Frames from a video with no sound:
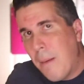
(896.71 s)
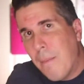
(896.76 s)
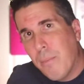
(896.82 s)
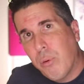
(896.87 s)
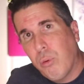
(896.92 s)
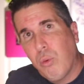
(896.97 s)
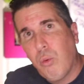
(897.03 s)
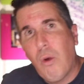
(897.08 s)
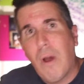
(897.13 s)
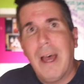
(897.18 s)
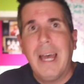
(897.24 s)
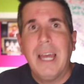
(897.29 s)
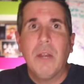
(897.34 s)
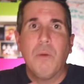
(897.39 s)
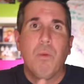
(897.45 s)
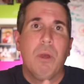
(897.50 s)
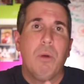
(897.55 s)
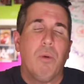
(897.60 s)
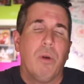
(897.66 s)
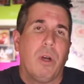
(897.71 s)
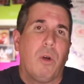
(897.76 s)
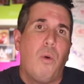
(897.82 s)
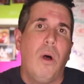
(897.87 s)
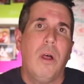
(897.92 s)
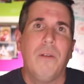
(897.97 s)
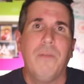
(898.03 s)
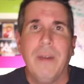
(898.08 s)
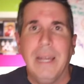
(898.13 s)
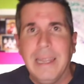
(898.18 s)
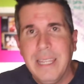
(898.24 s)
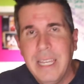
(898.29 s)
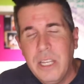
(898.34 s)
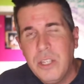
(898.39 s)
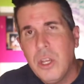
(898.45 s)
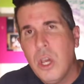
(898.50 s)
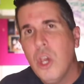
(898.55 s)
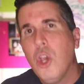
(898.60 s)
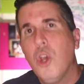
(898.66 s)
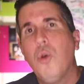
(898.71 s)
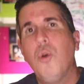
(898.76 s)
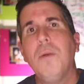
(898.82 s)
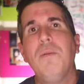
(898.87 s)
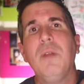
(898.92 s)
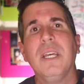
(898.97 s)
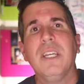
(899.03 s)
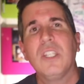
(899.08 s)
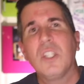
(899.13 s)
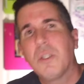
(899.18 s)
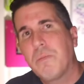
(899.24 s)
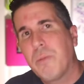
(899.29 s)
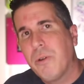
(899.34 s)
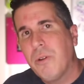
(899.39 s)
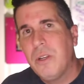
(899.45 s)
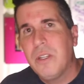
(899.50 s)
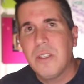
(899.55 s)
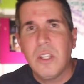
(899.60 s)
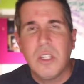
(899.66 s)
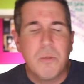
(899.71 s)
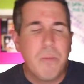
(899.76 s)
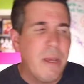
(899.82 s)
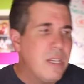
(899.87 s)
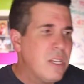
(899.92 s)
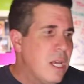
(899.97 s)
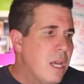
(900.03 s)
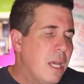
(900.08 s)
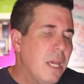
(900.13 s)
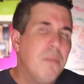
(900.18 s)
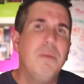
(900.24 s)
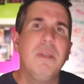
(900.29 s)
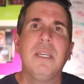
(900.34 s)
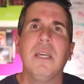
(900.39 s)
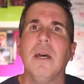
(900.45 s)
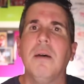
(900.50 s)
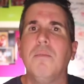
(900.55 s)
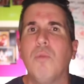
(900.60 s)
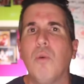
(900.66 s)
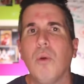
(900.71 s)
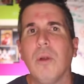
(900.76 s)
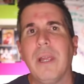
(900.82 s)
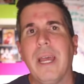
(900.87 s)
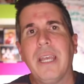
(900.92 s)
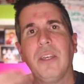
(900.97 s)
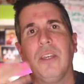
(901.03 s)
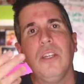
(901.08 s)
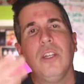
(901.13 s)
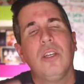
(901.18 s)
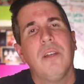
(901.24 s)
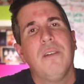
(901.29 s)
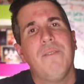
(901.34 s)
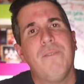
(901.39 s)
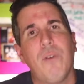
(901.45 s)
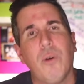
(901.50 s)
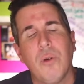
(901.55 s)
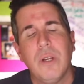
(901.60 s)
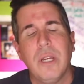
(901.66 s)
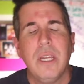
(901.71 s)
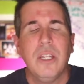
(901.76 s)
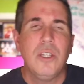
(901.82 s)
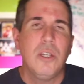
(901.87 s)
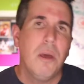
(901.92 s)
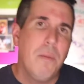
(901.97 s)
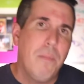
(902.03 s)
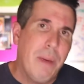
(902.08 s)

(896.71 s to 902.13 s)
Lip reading: brought WeWork qualified leads who would experience the space and become more likely to convert into a